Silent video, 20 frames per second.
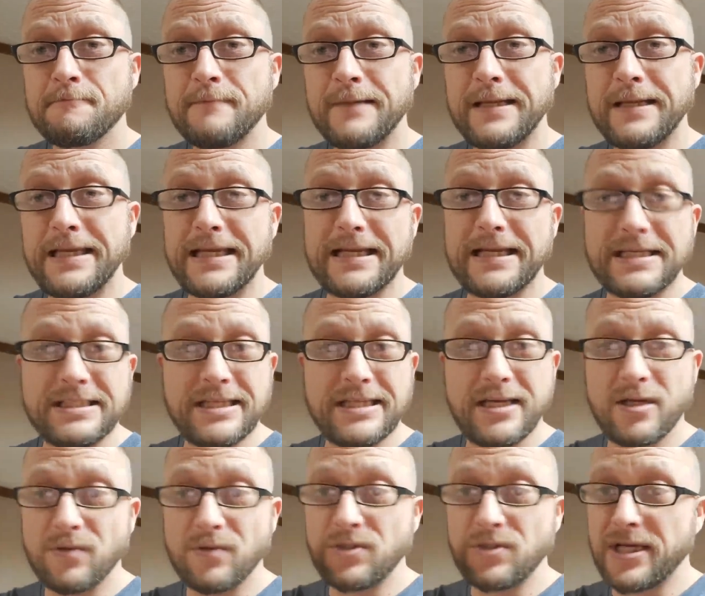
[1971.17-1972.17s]
Again, I say
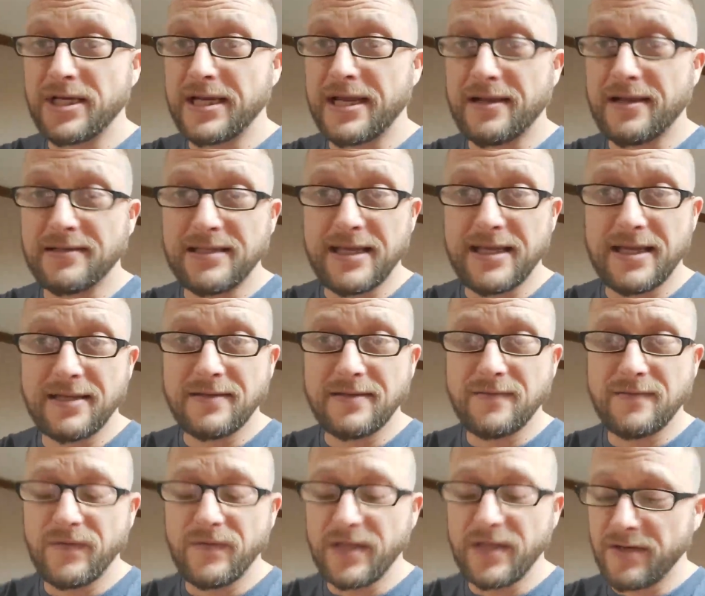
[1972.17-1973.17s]
go check out that
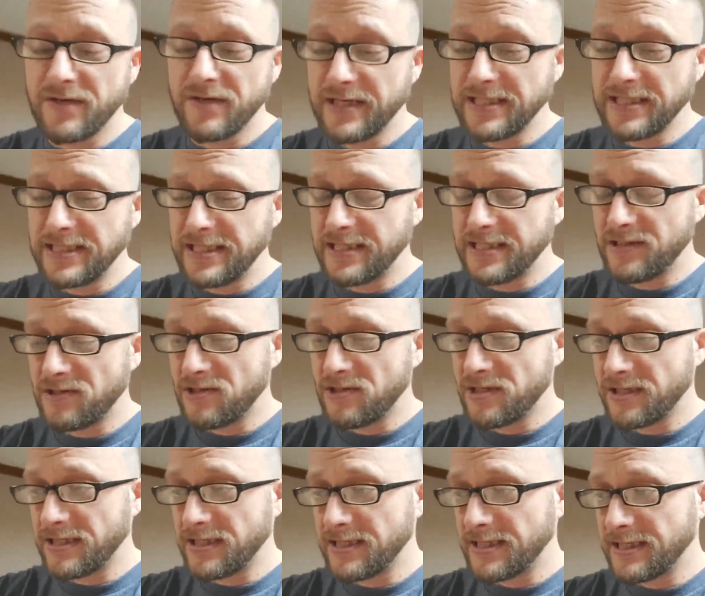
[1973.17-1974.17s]
video I did
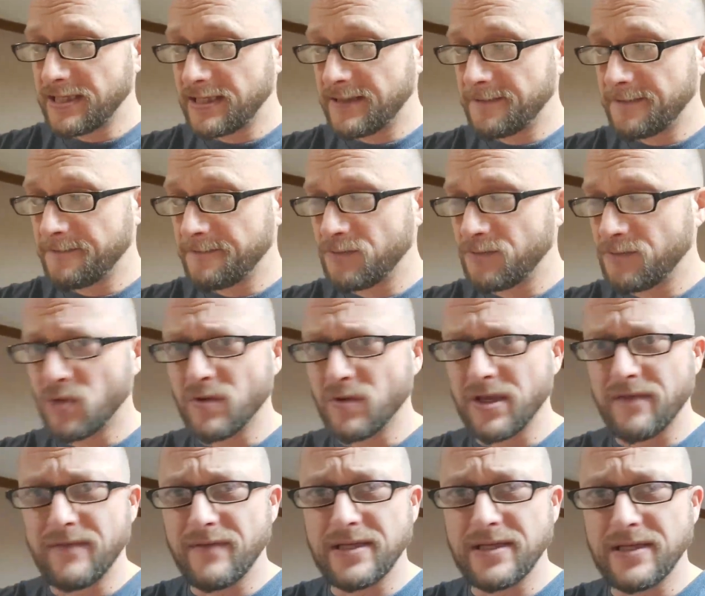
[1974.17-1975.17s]
on Don't
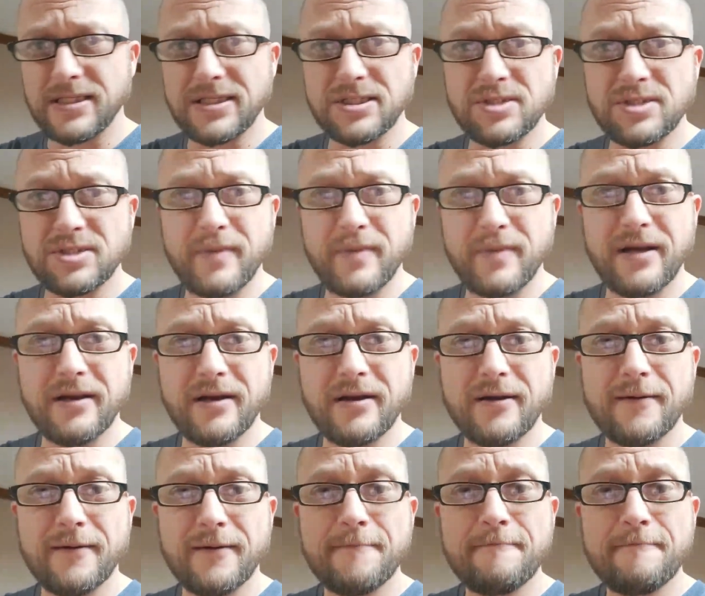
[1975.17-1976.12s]
Give In to Despair.